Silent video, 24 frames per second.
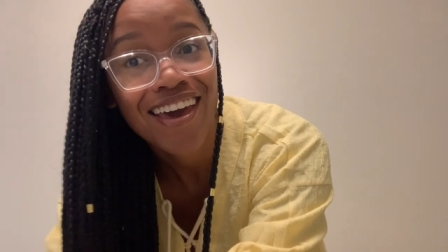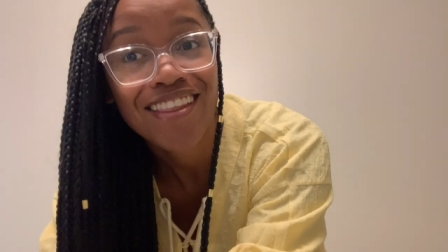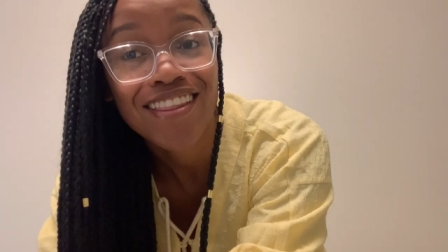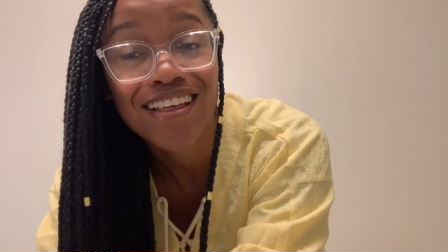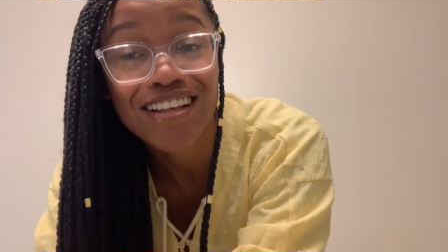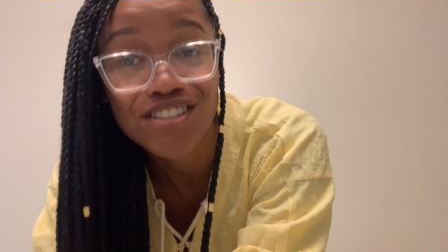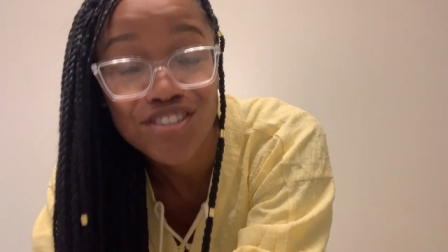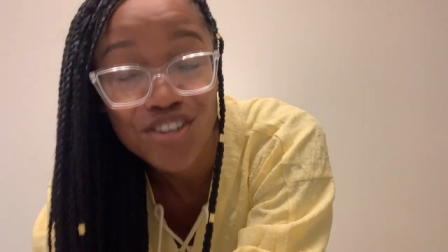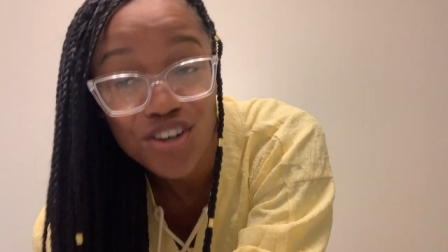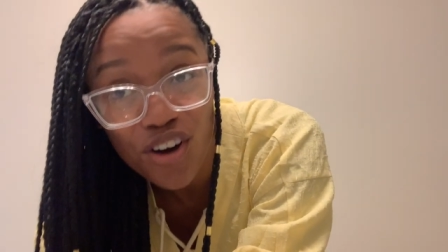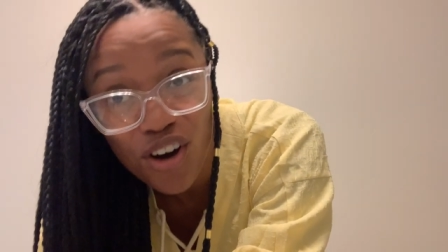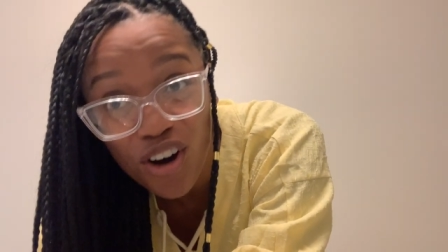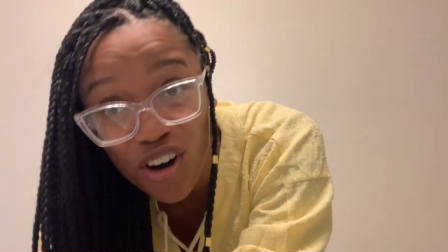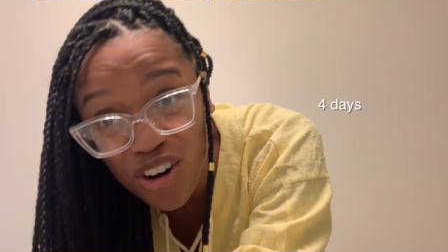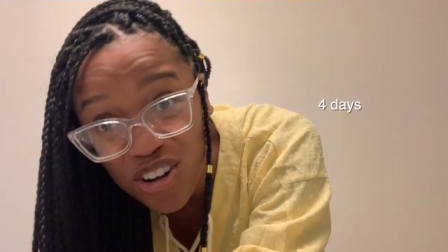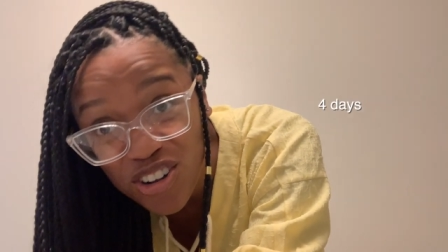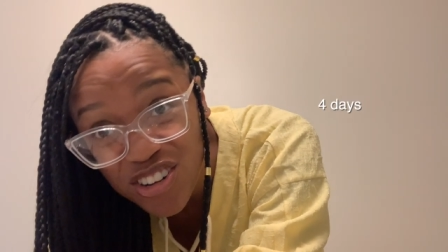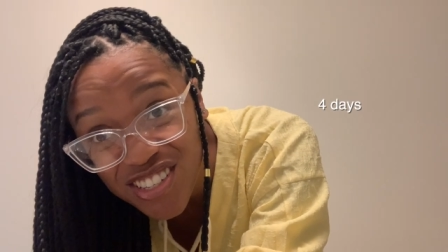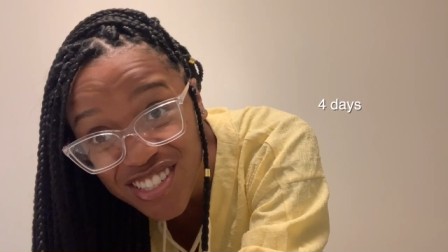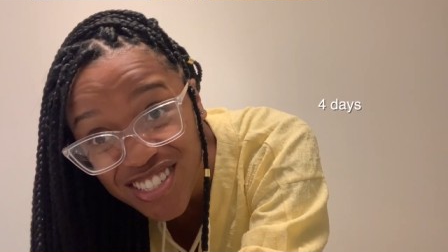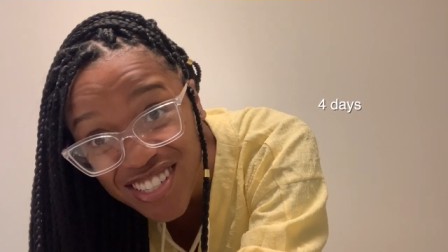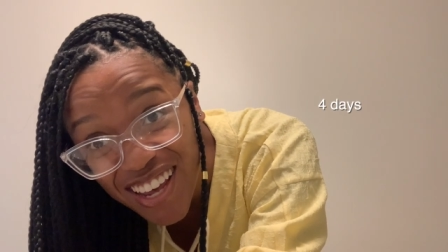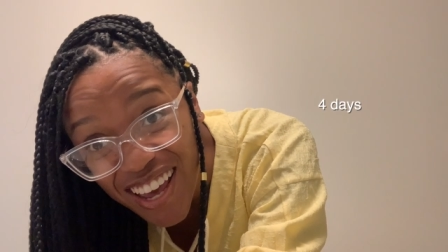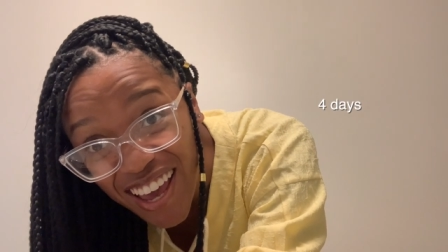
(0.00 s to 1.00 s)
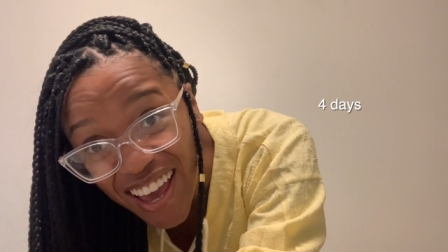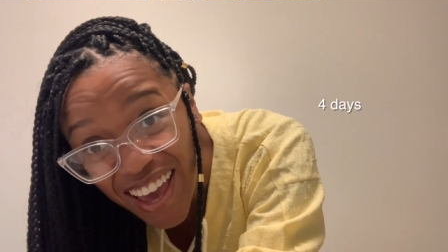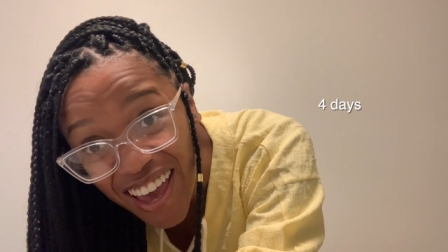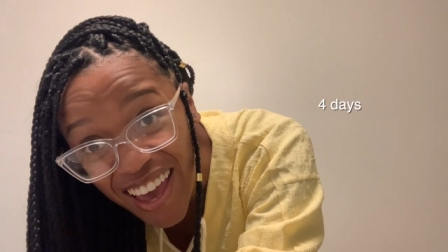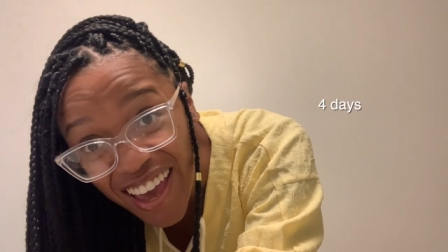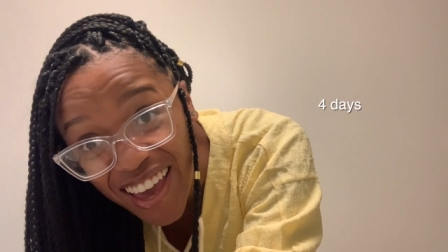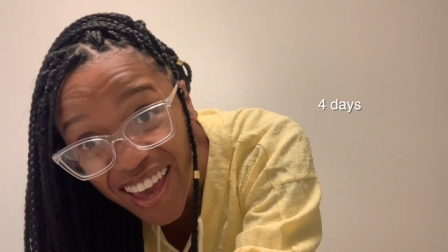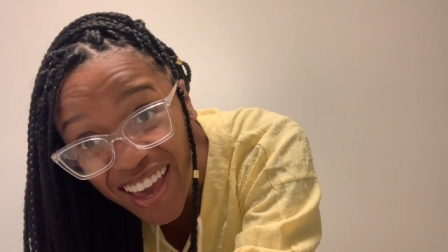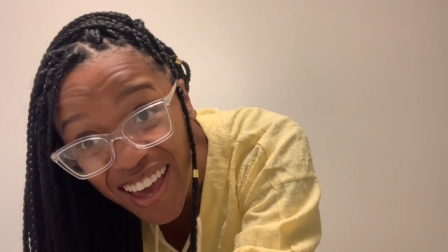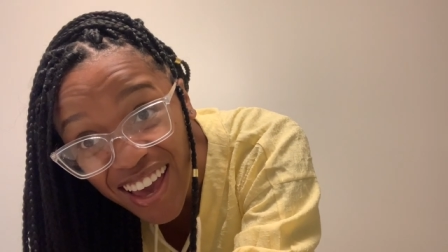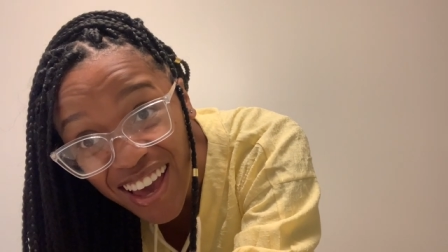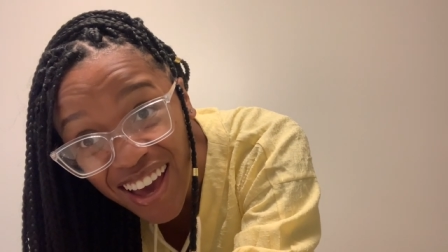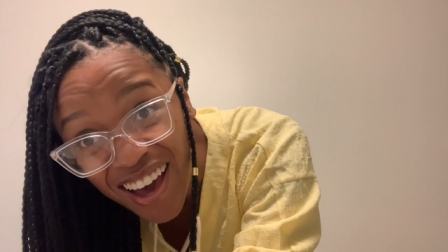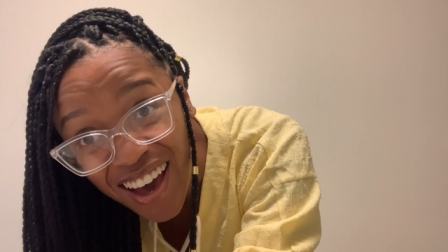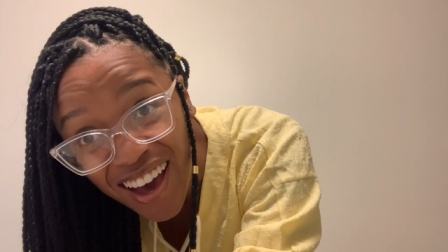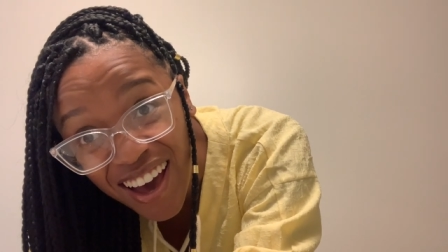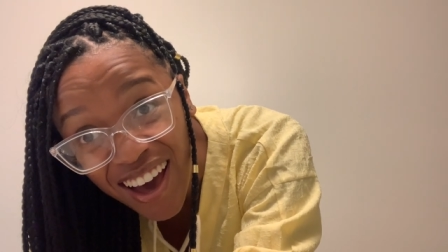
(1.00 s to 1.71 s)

They took all day.